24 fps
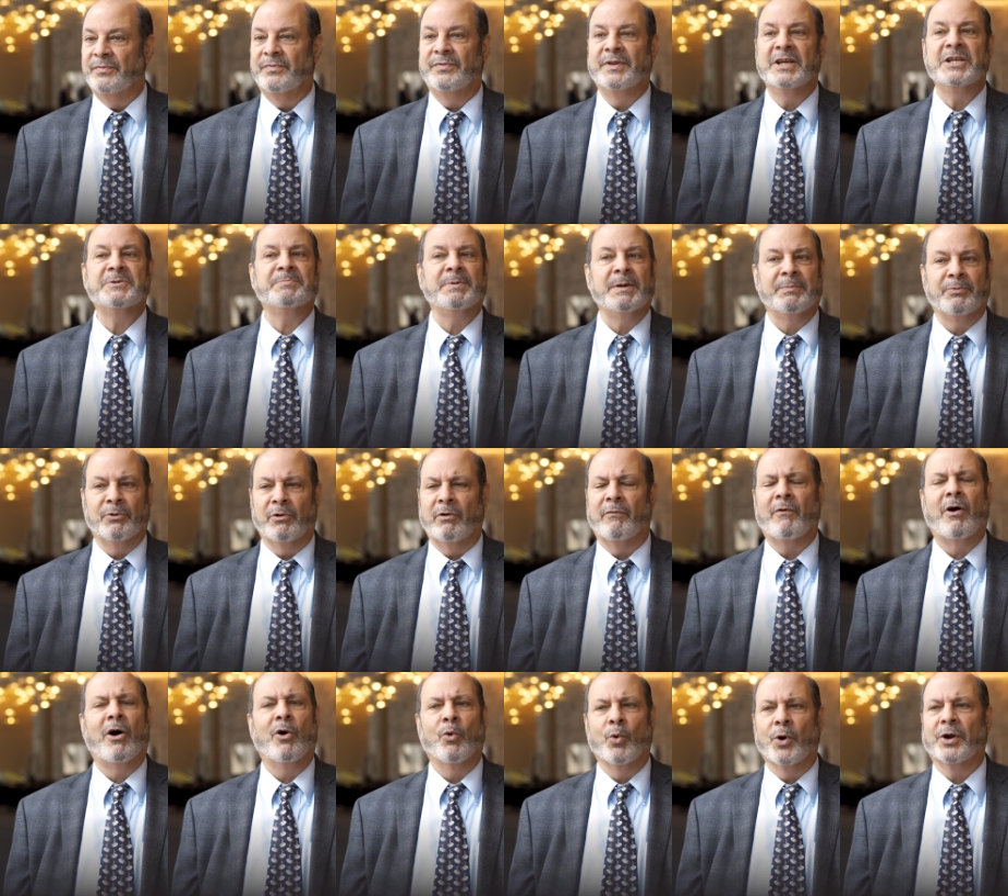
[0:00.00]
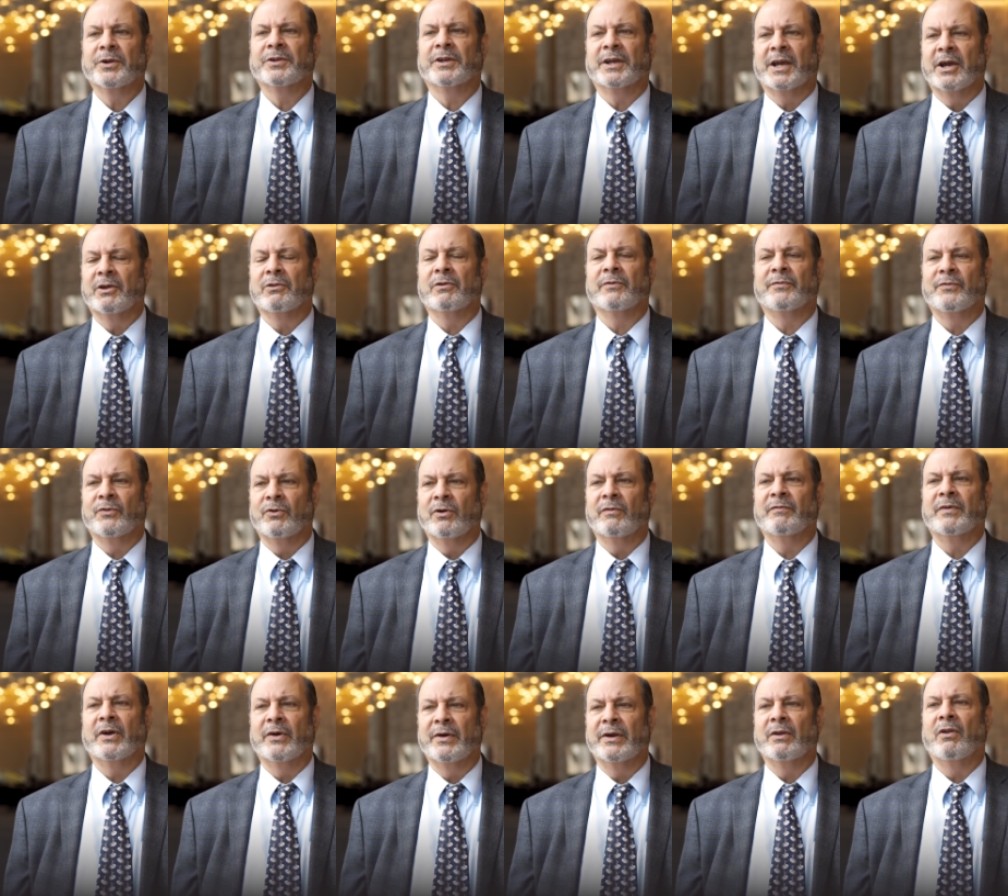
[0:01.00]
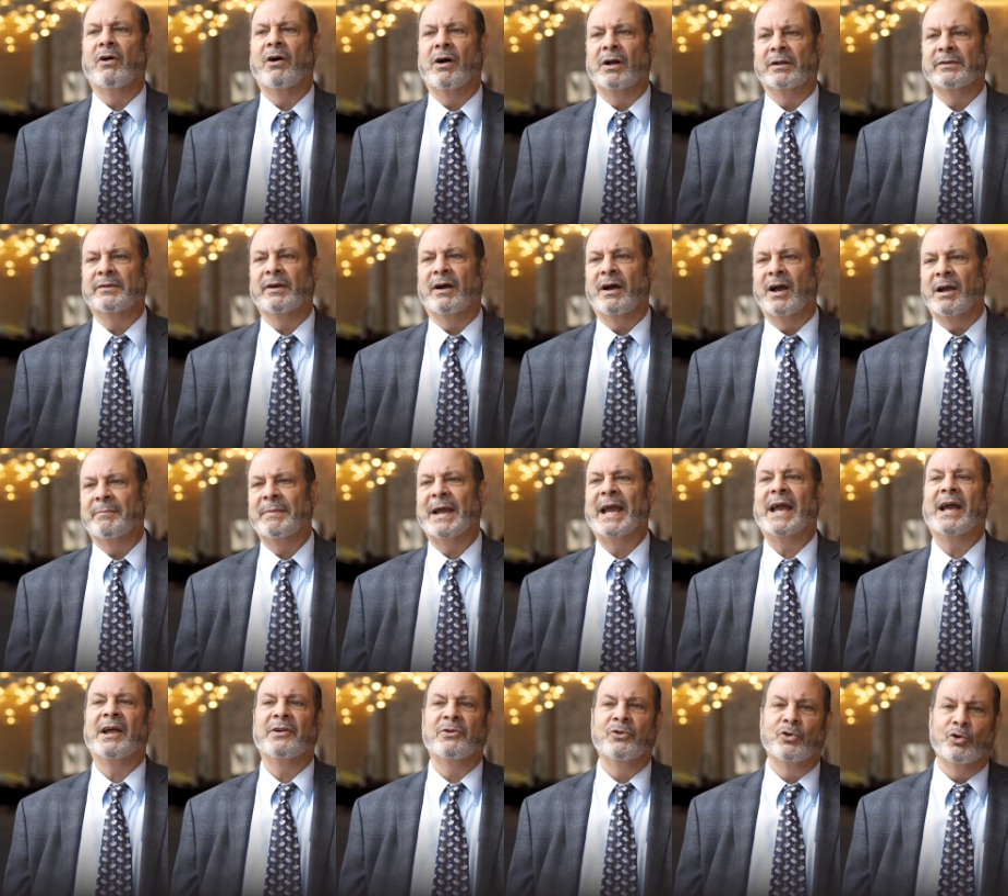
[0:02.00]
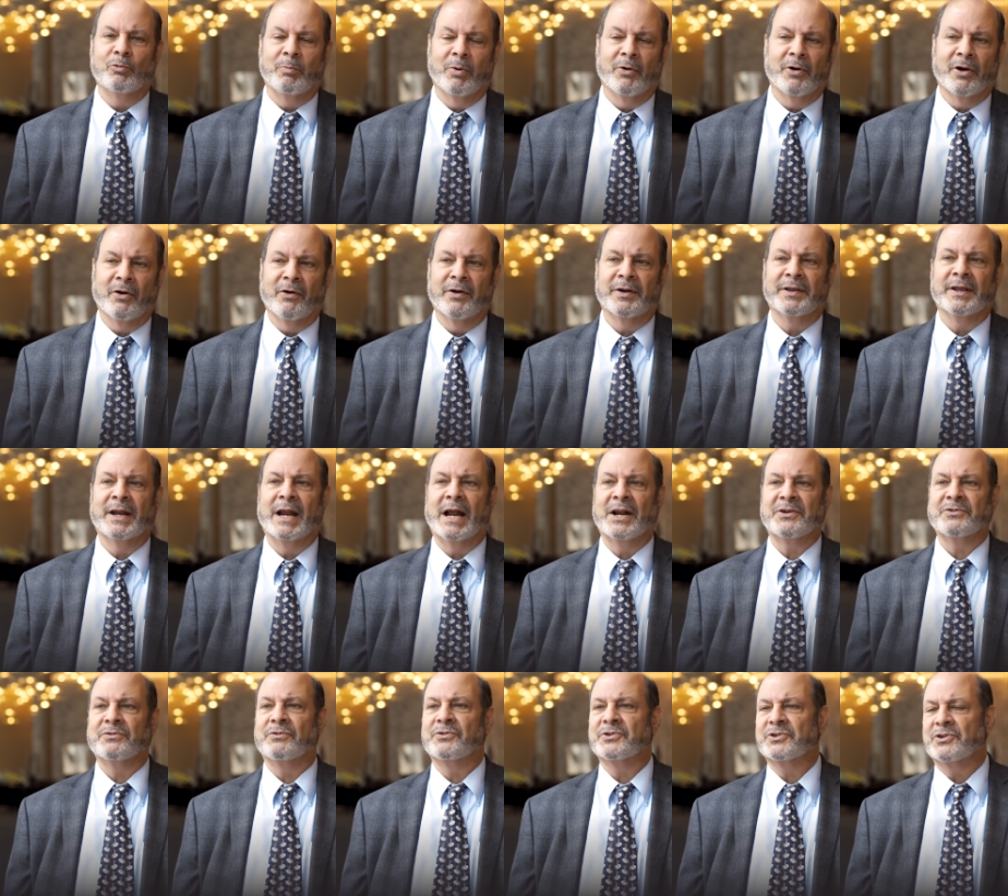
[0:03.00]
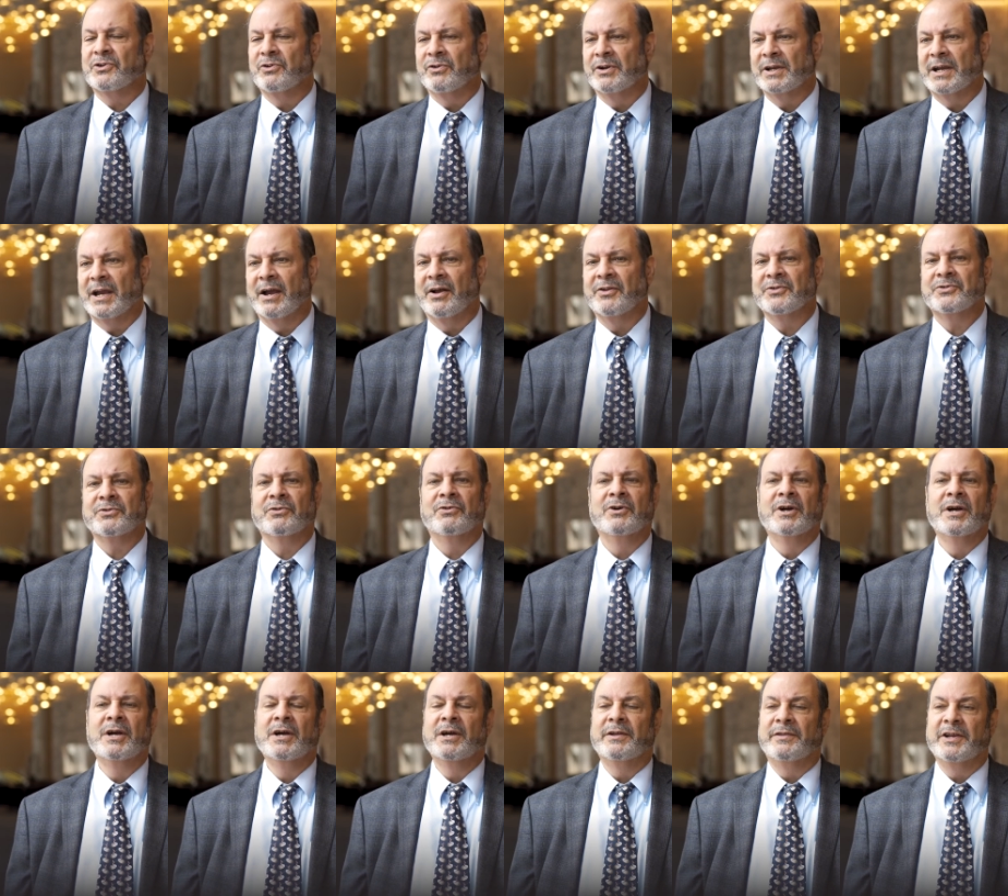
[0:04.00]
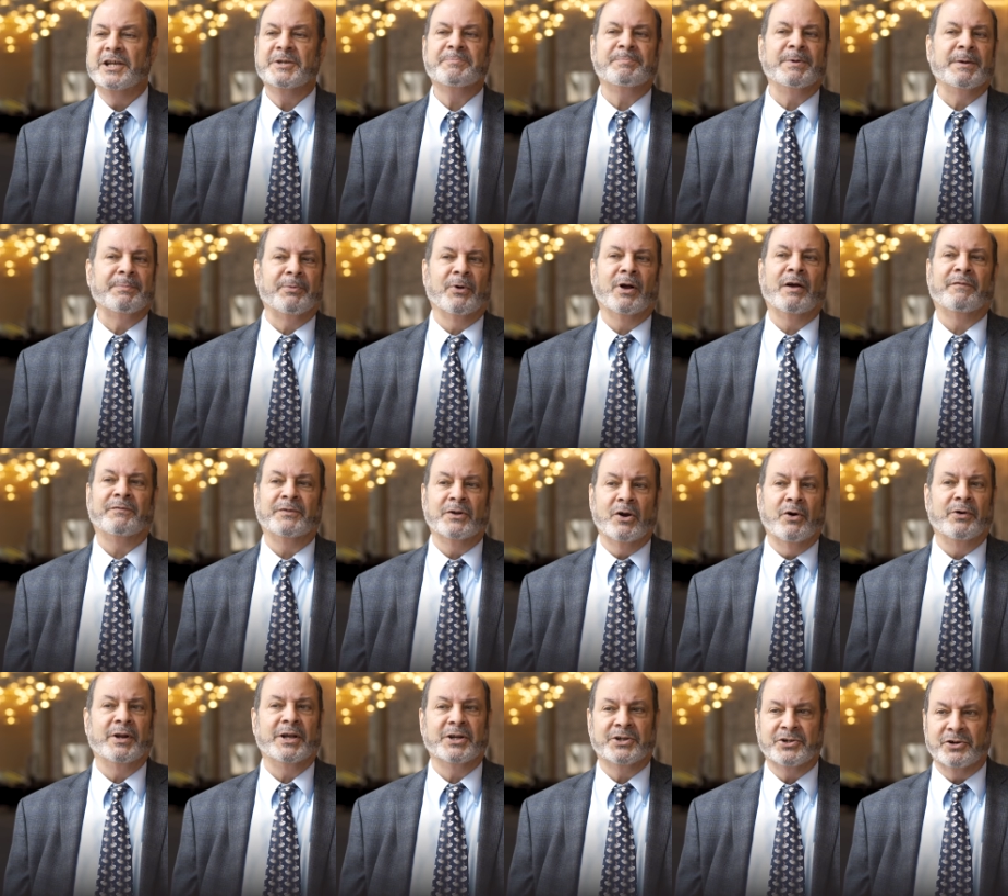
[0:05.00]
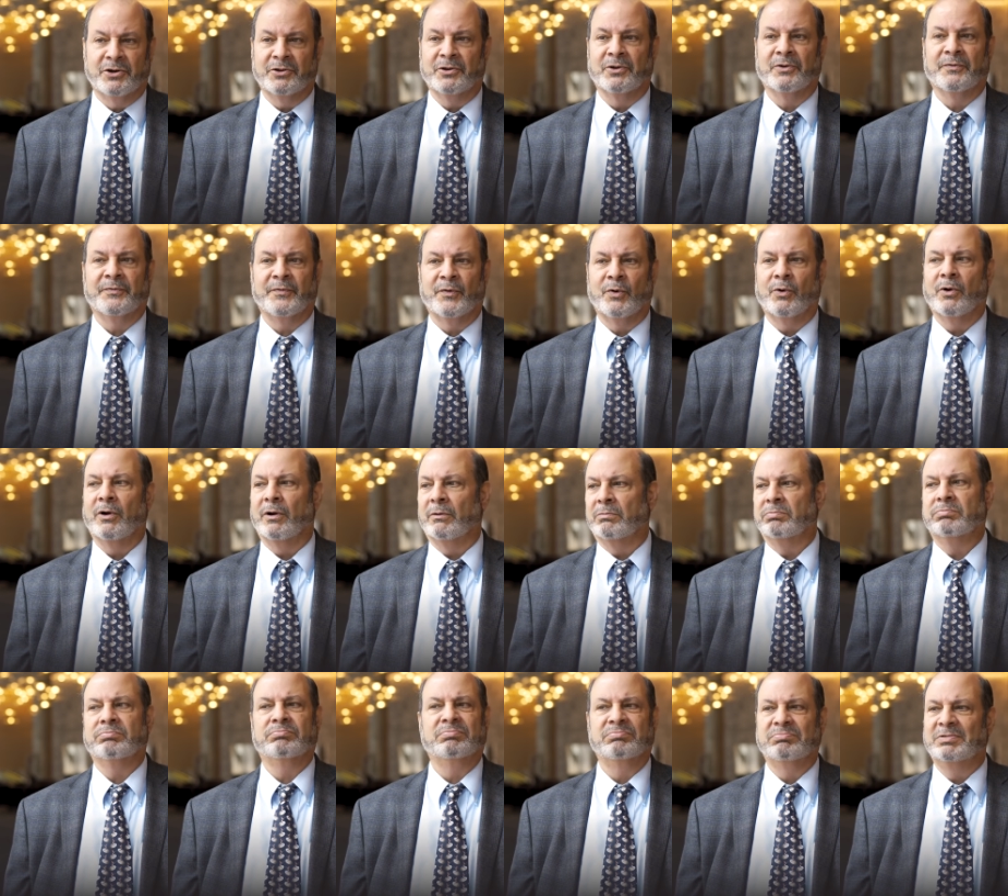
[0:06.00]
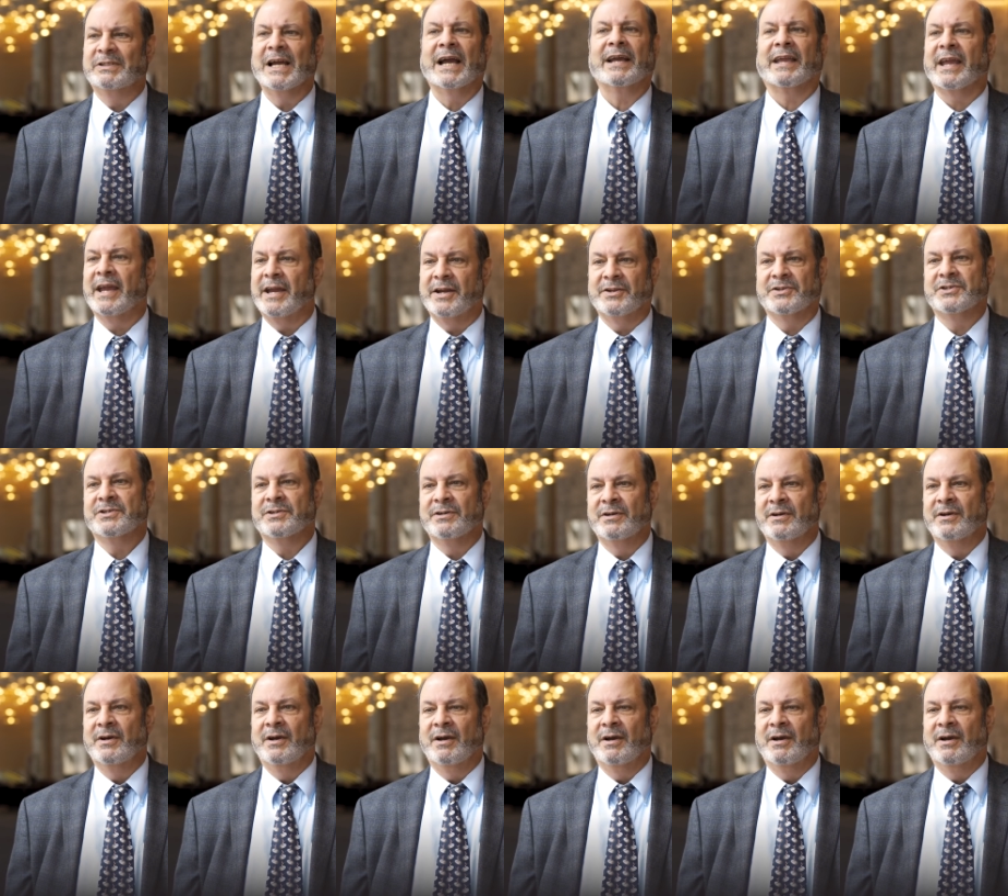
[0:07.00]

these people have all worked together for a very long time, and Neuberger and the National Security Council. These people have known each other for decades.